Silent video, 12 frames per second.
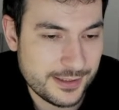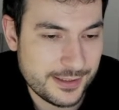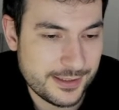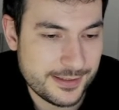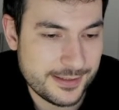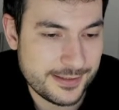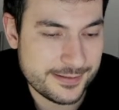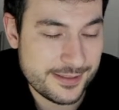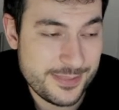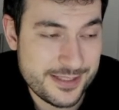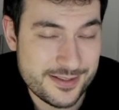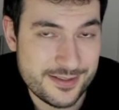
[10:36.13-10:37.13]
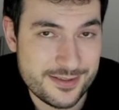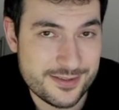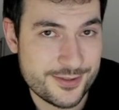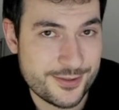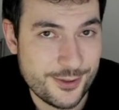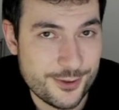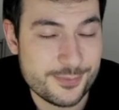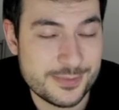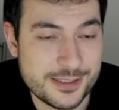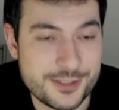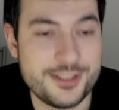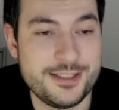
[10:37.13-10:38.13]
And that makes it so
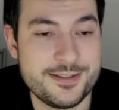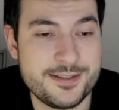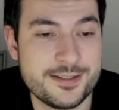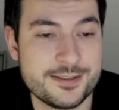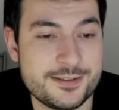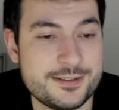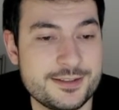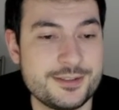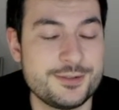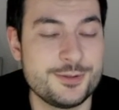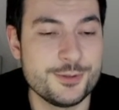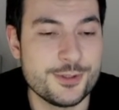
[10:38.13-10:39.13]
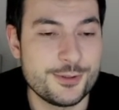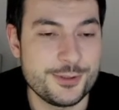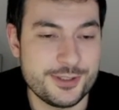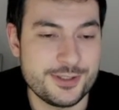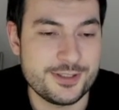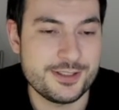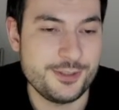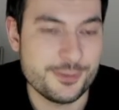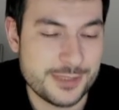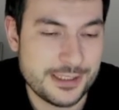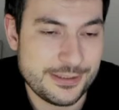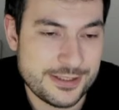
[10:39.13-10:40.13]
much easier to golden your
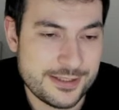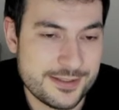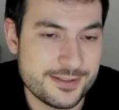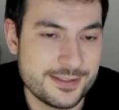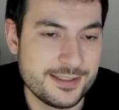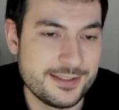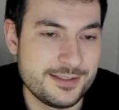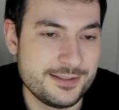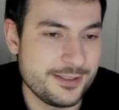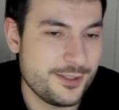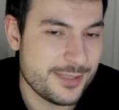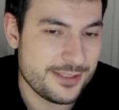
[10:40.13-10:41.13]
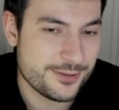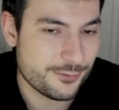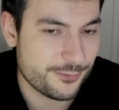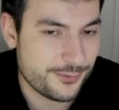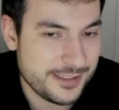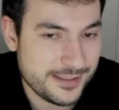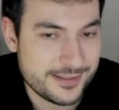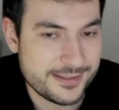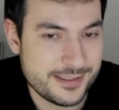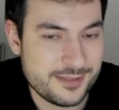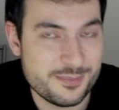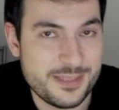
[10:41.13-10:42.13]
pirates. Like, you might not think
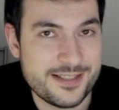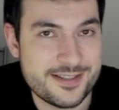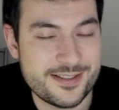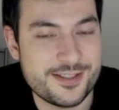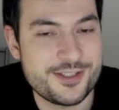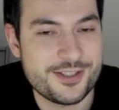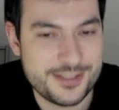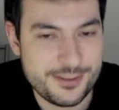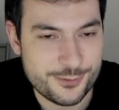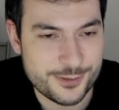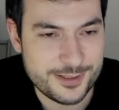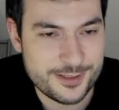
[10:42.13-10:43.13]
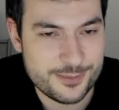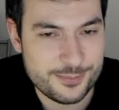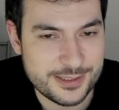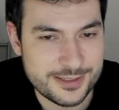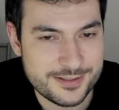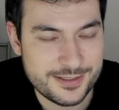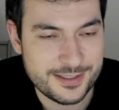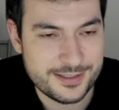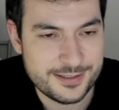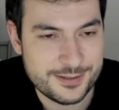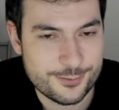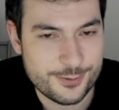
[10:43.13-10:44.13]
it makes such a difference, but
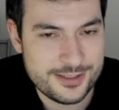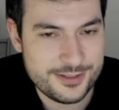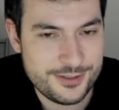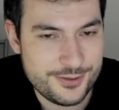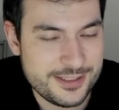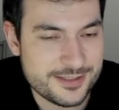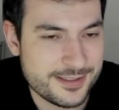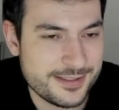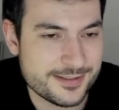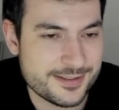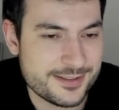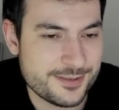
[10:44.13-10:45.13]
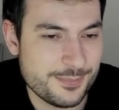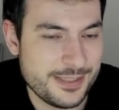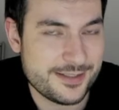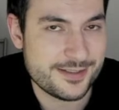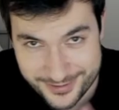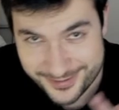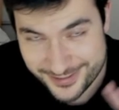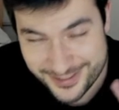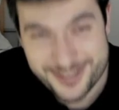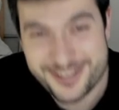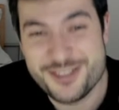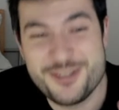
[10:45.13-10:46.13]
1 unit less makes
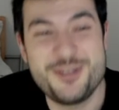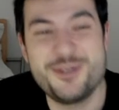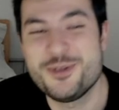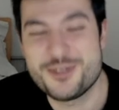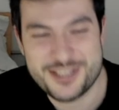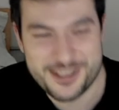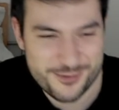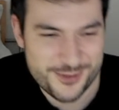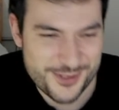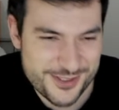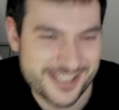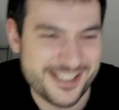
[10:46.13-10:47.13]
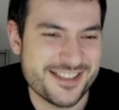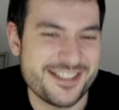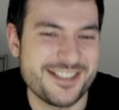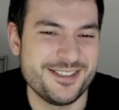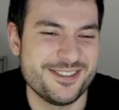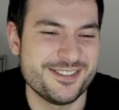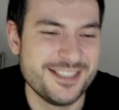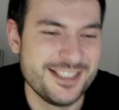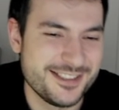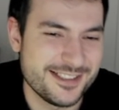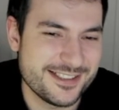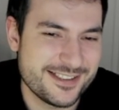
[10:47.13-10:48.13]
a huge difference, I can tell you.
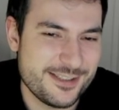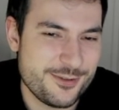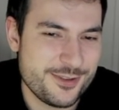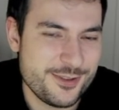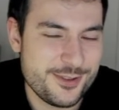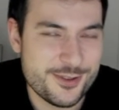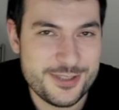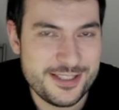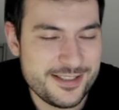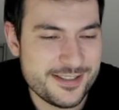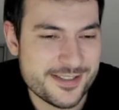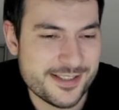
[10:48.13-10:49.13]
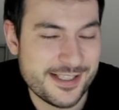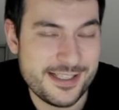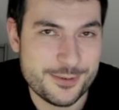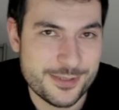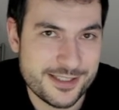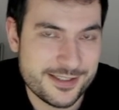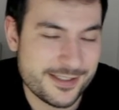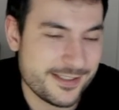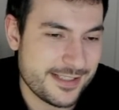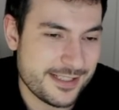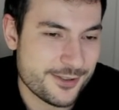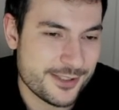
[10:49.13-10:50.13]
Like, if you only need a Scallywag and
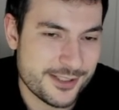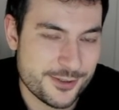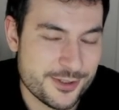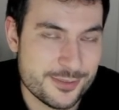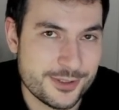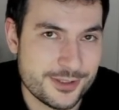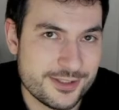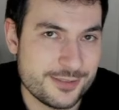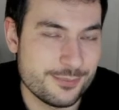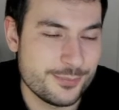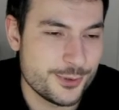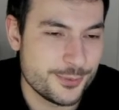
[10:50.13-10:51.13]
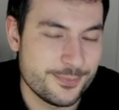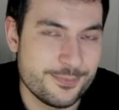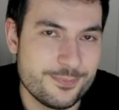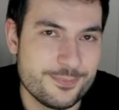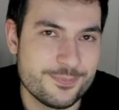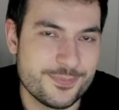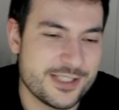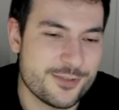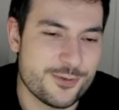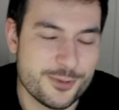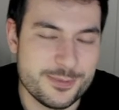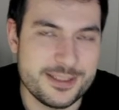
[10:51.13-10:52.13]
an Acolyte on your board, boom. That's
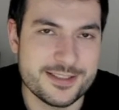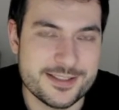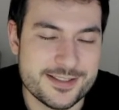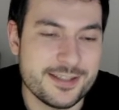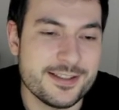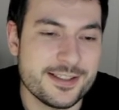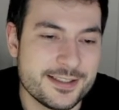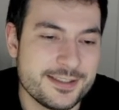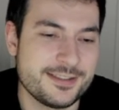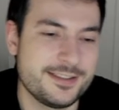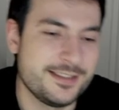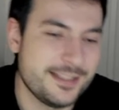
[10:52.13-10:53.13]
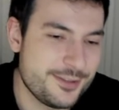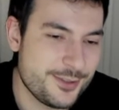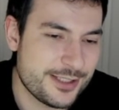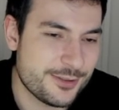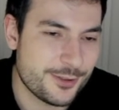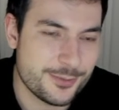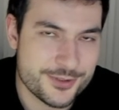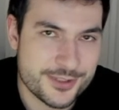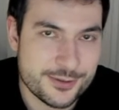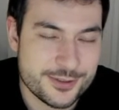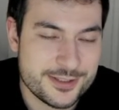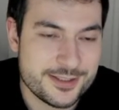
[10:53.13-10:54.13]
4 minions that die, and you can almost
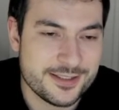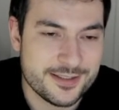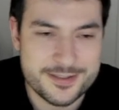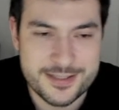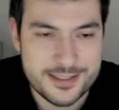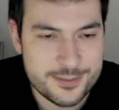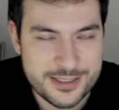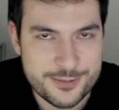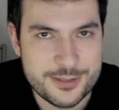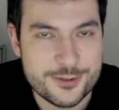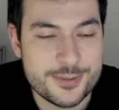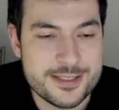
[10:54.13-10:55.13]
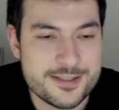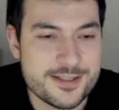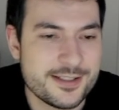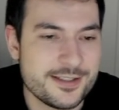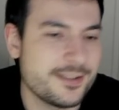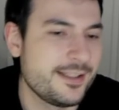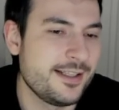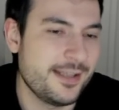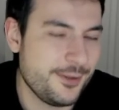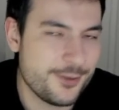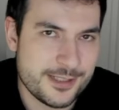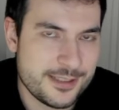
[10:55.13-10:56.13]
guarantee it. Scallywag will always die,
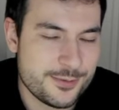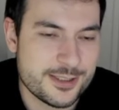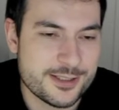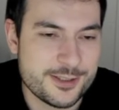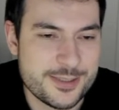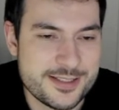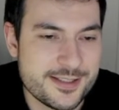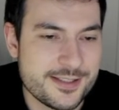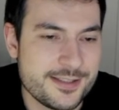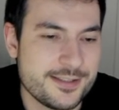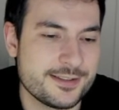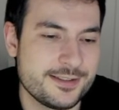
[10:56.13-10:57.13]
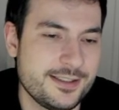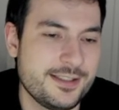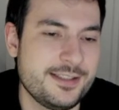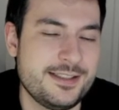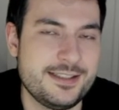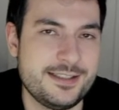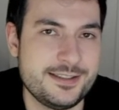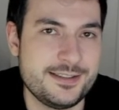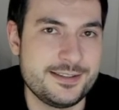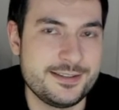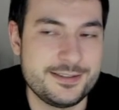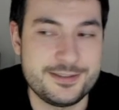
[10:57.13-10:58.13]
Acolyte will always die,
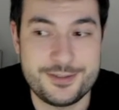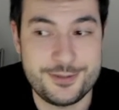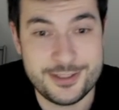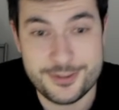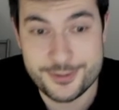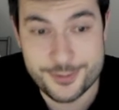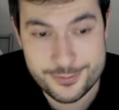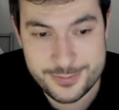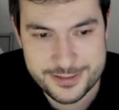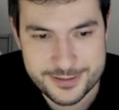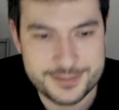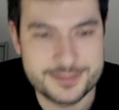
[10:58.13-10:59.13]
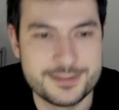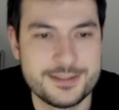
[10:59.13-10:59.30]
and you get a golden minion.